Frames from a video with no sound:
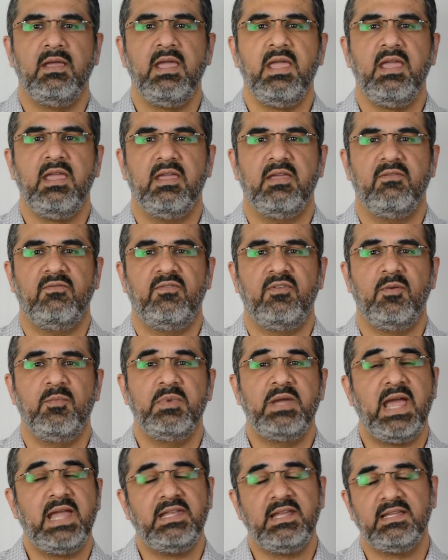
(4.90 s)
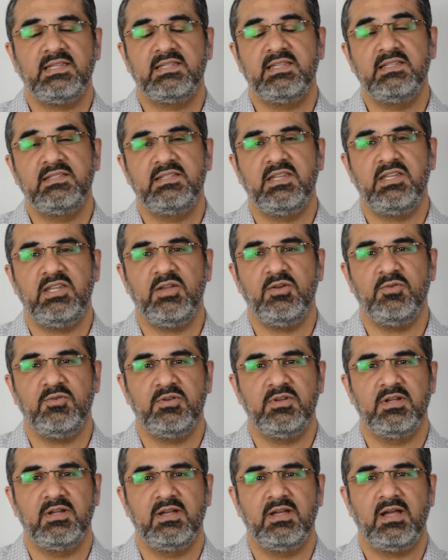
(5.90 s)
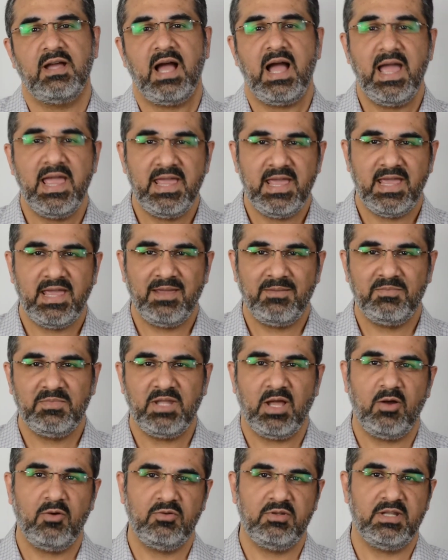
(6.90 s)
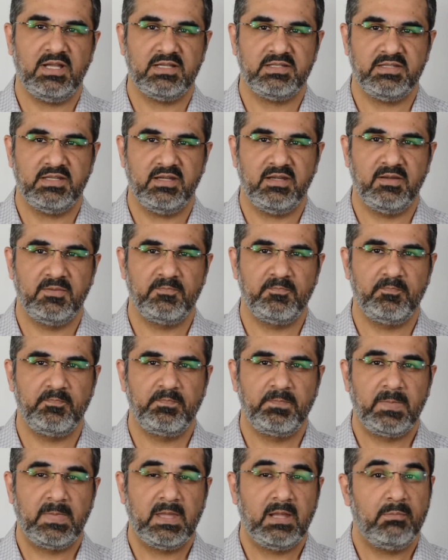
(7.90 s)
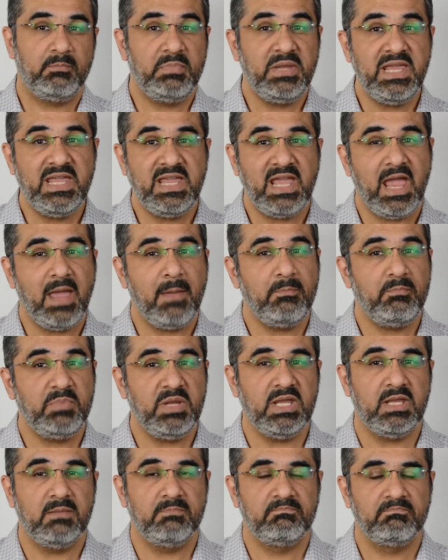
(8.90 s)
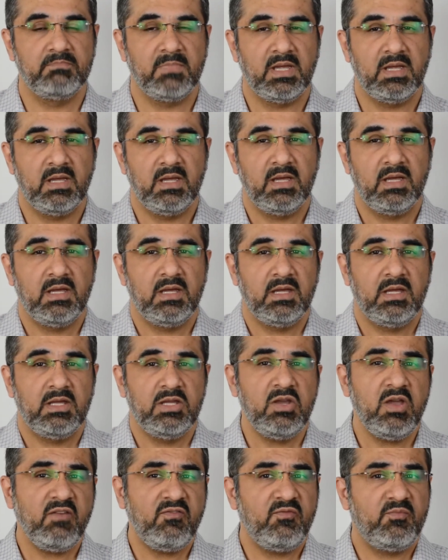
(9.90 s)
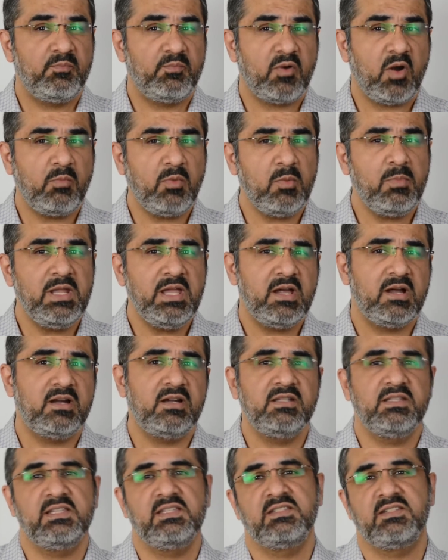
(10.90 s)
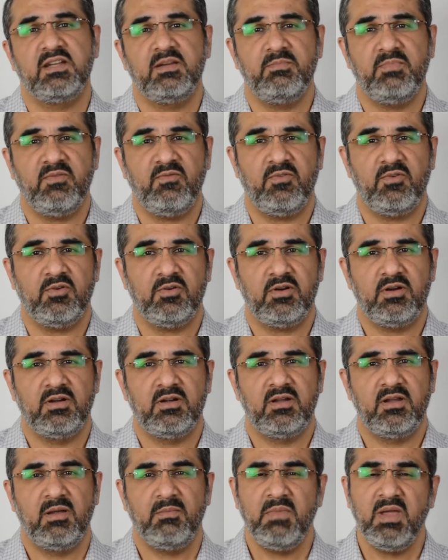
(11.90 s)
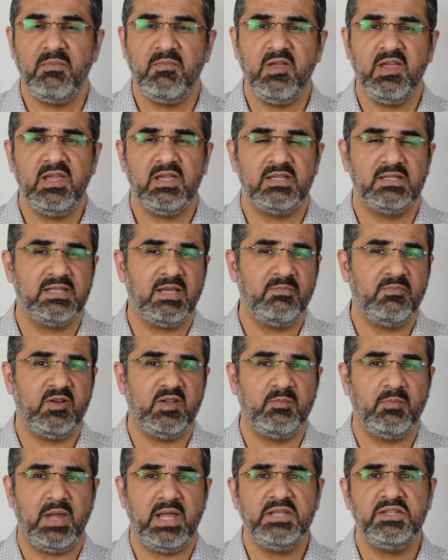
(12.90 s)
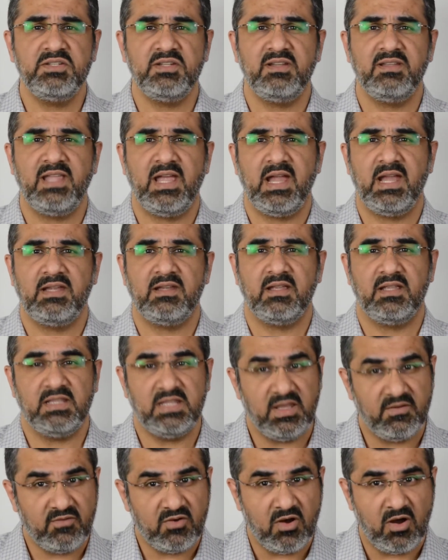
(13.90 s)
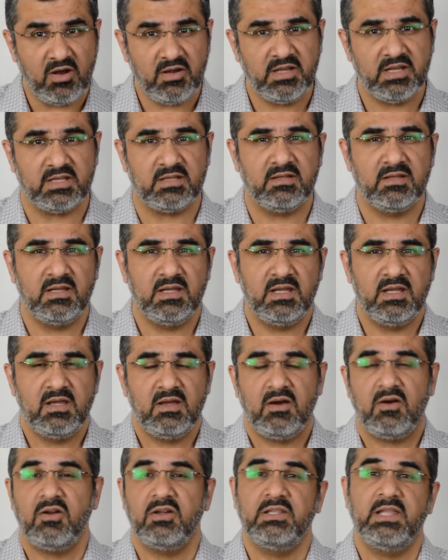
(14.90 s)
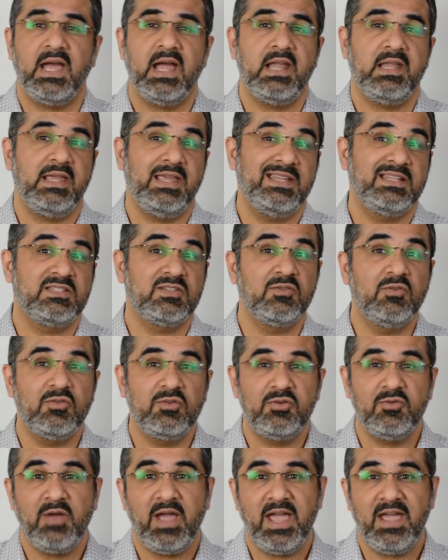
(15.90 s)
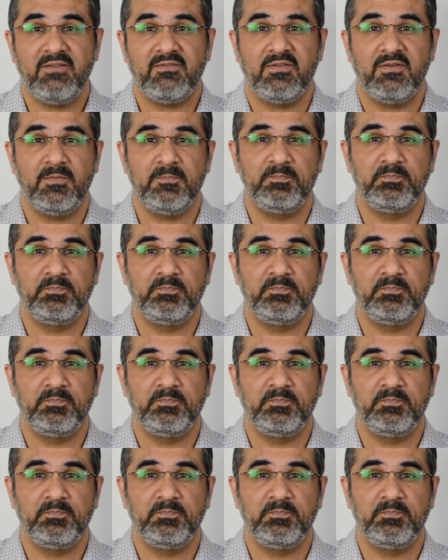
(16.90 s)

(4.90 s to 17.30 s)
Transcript: Hey, from GetX Institute, I am Daud Nasir. PMP. You have probably heard this term before. Maybe someone mentioned that they've got it or that it's good to have.